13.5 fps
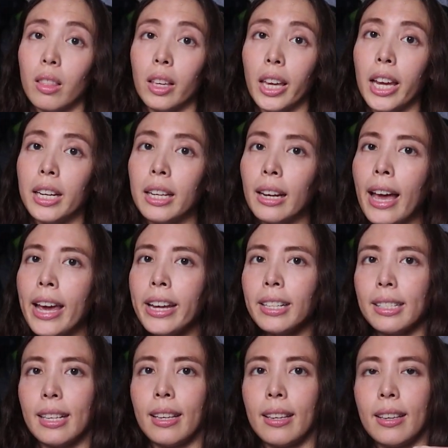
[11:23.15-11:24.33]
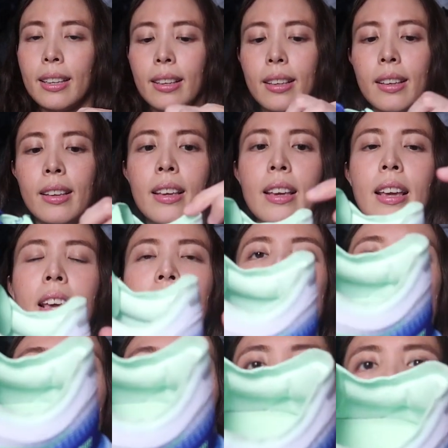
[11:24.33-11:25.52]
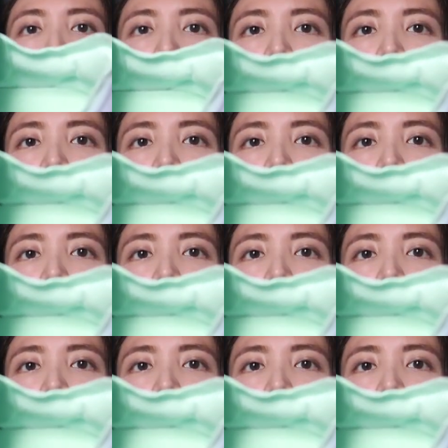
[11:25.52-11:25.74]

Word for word: The K D Light is a little